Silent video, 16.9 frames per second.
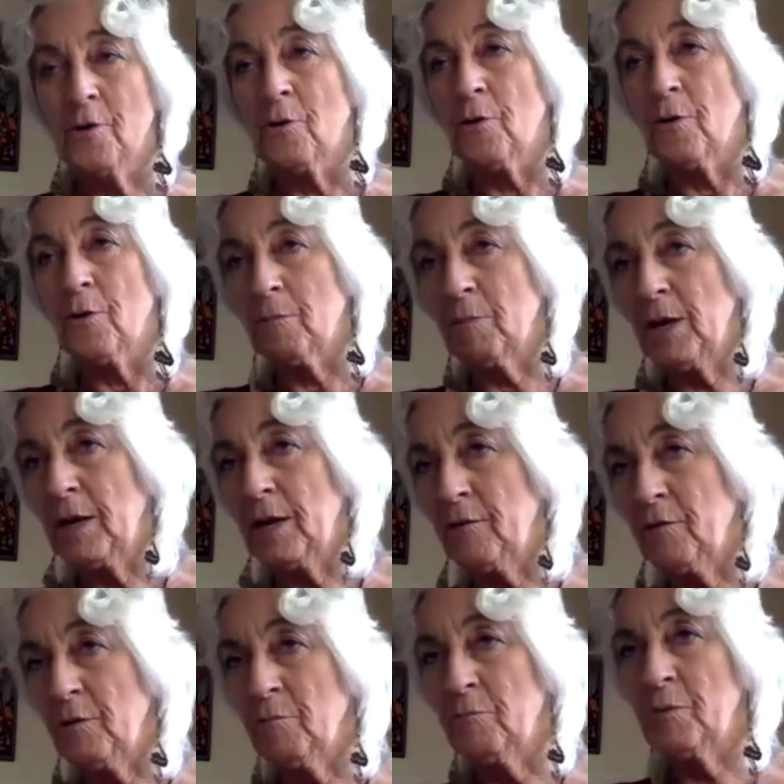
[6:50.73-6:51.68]
or it might
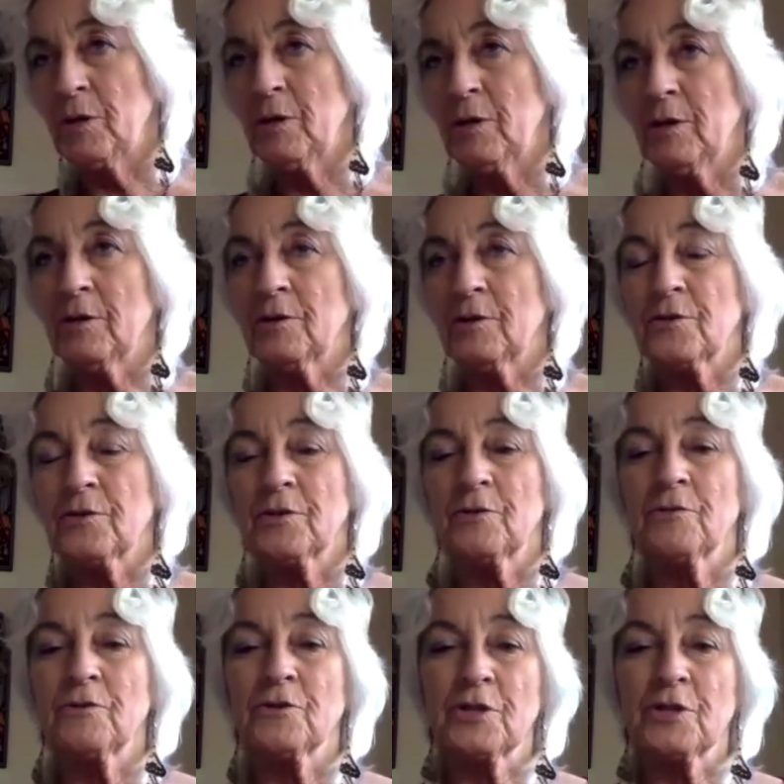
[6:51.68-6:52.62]
even be in a
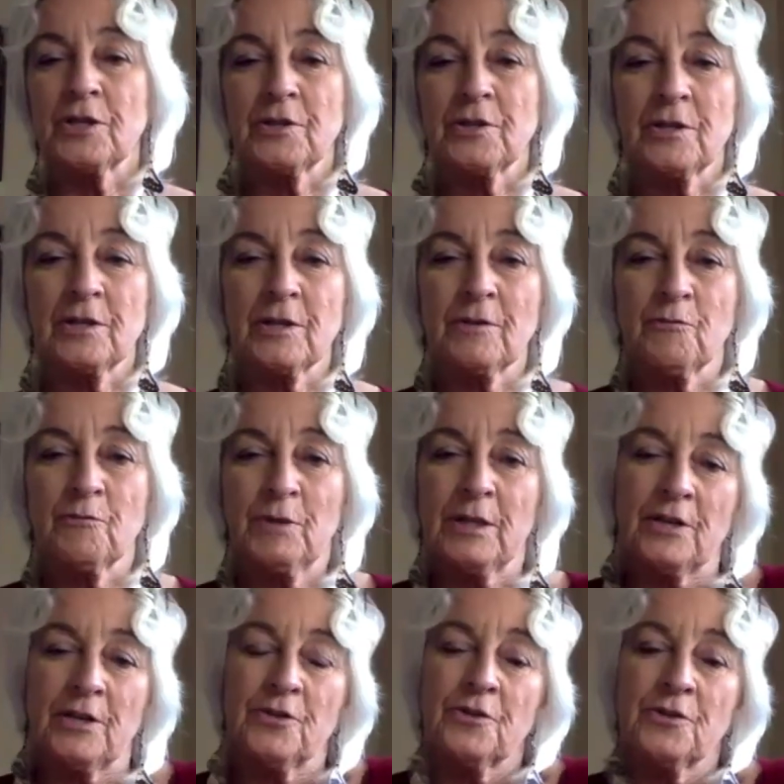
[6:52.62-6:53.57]
synergistic
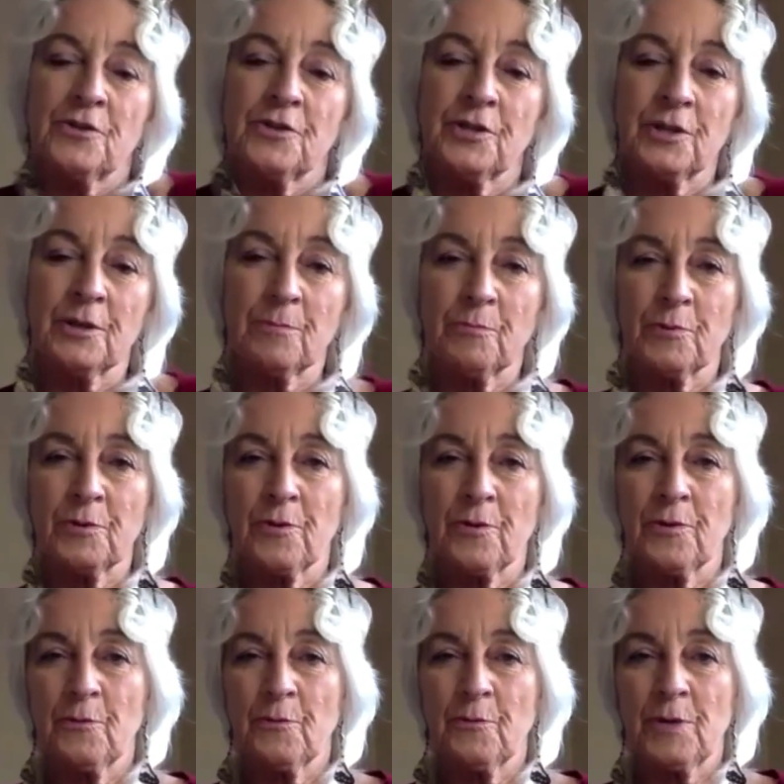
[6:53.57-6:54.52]
relationship with
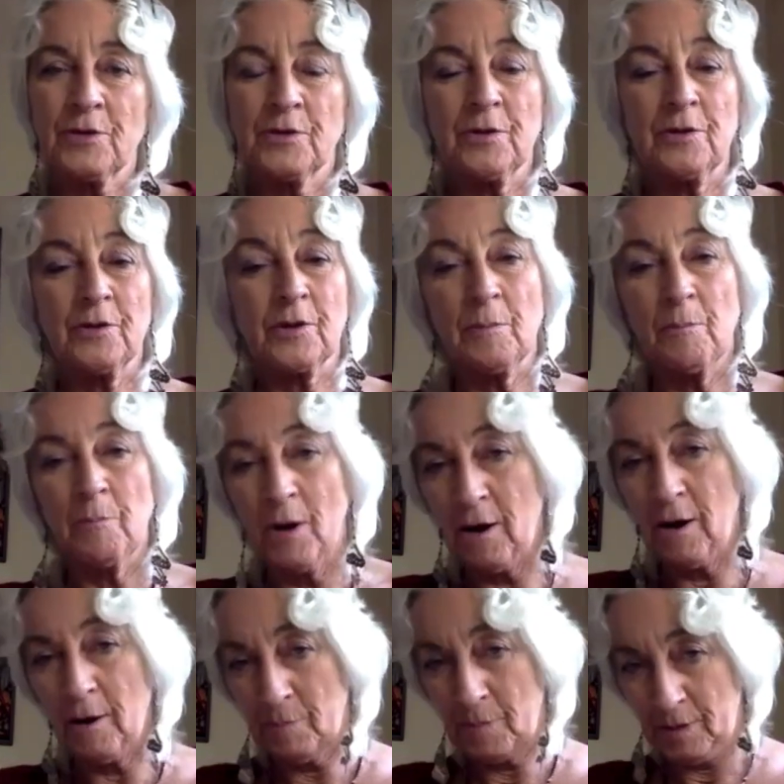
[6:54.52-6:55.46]
the rest of the
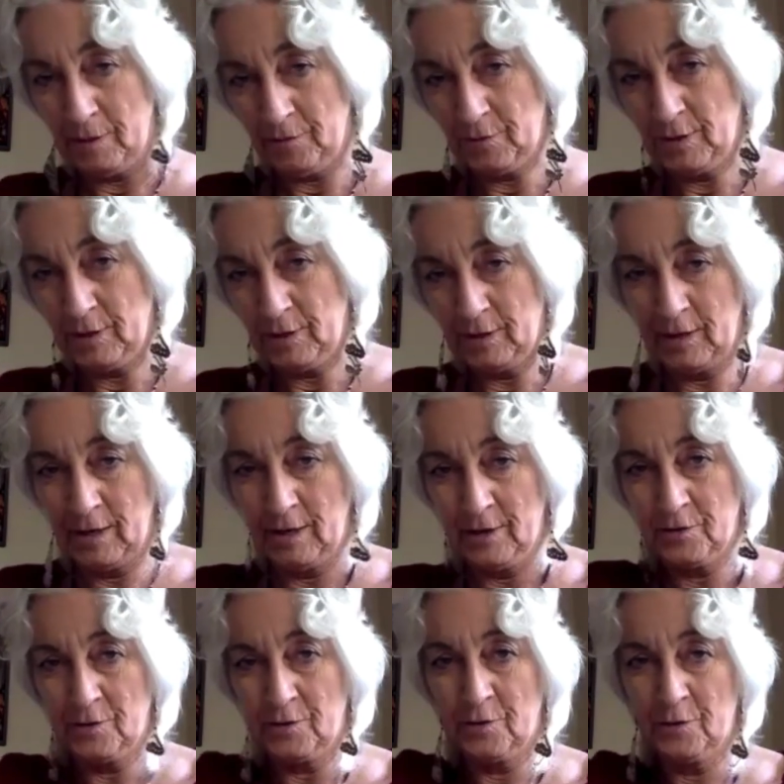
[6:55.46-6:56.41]
compartment that it
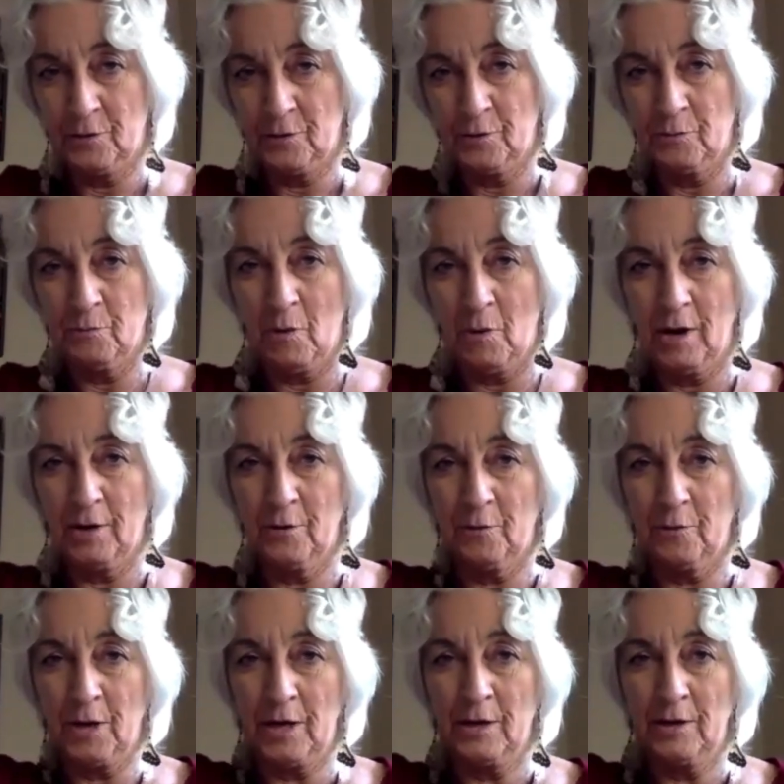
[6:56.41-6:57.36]
has to
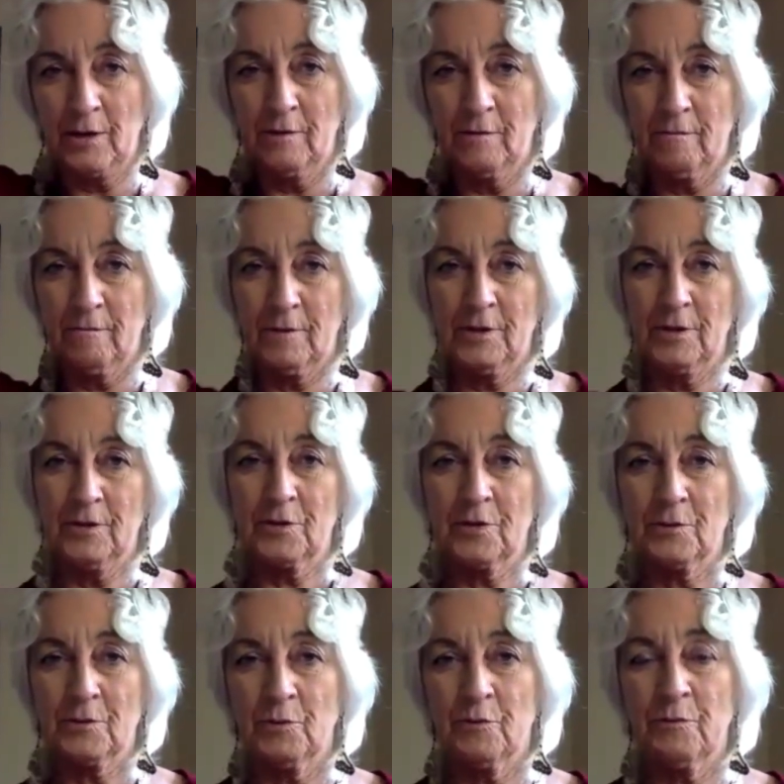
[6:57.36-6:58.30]
moderate
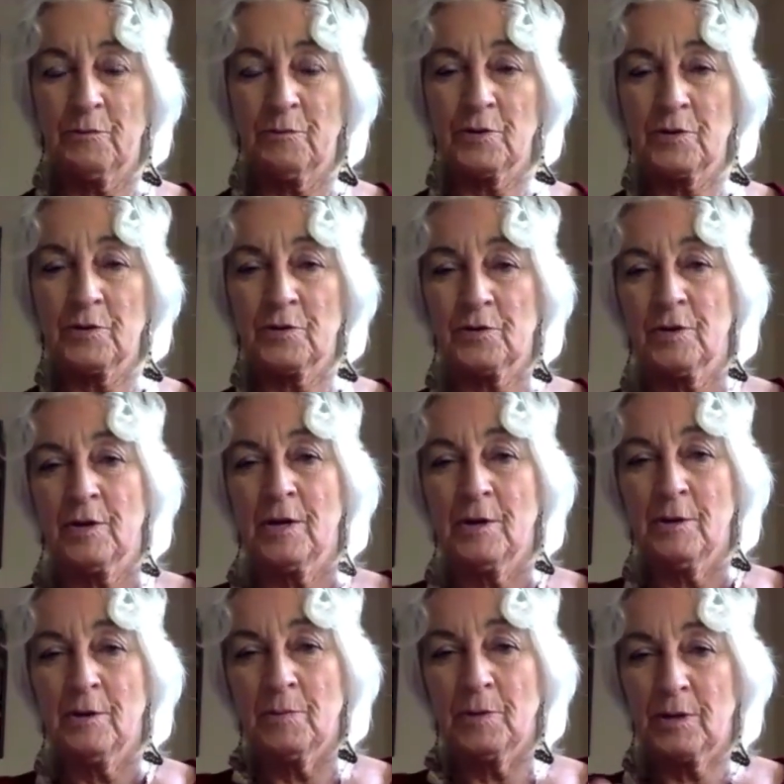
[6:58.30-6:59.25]
its movements
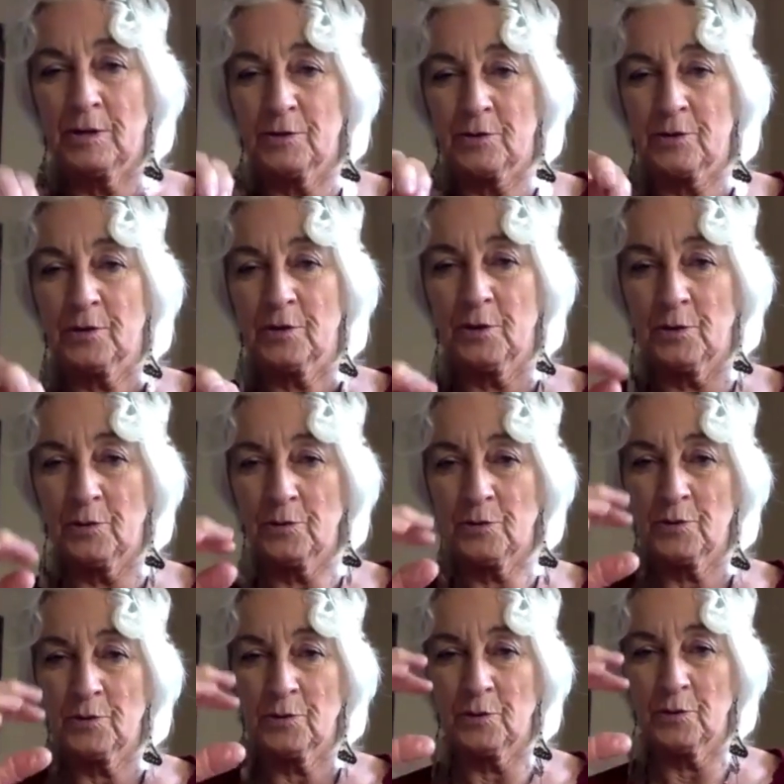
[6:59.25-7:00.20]
because it
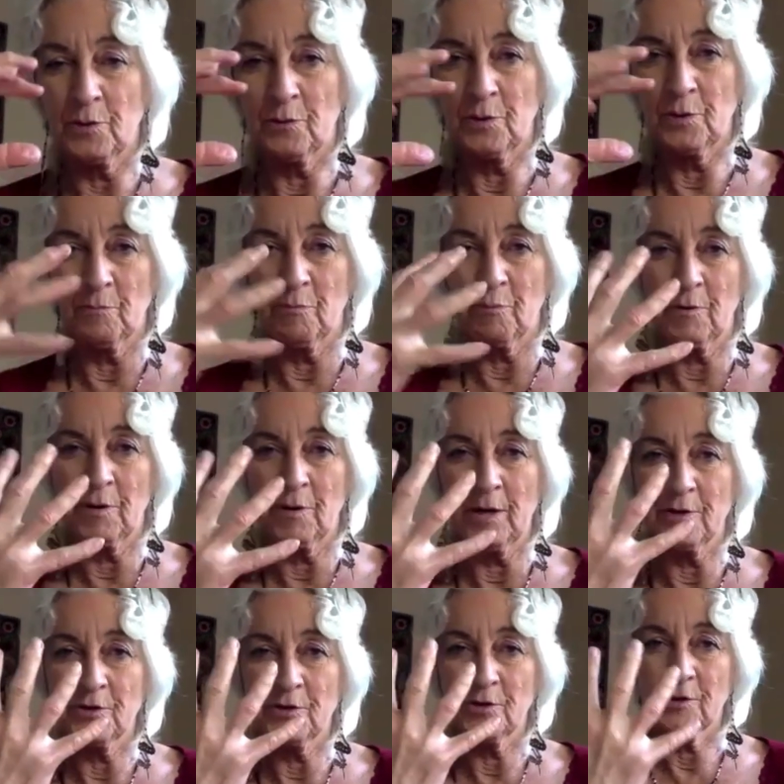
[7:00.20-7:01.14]
goes, in a
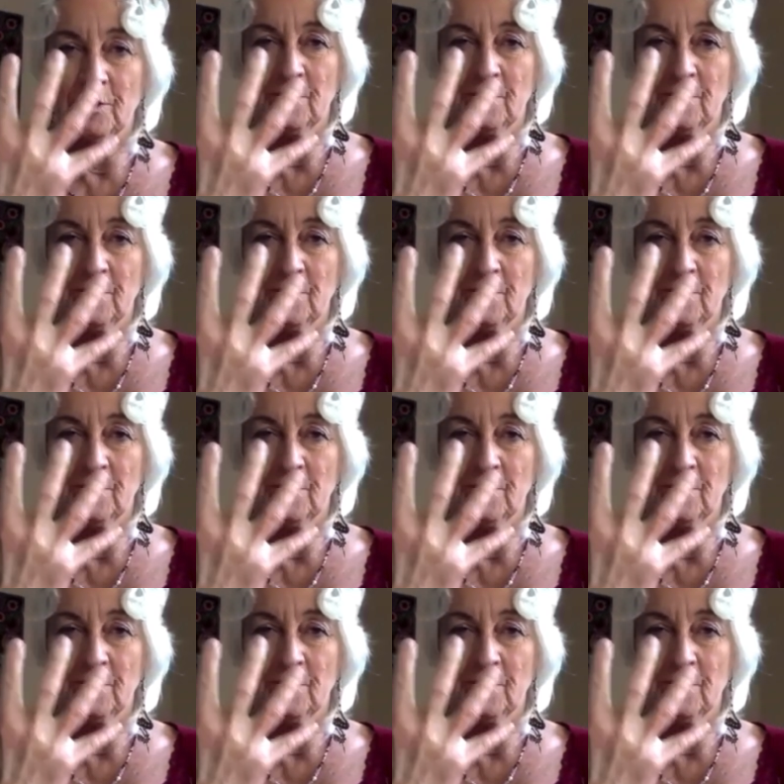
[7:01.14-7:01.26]
branch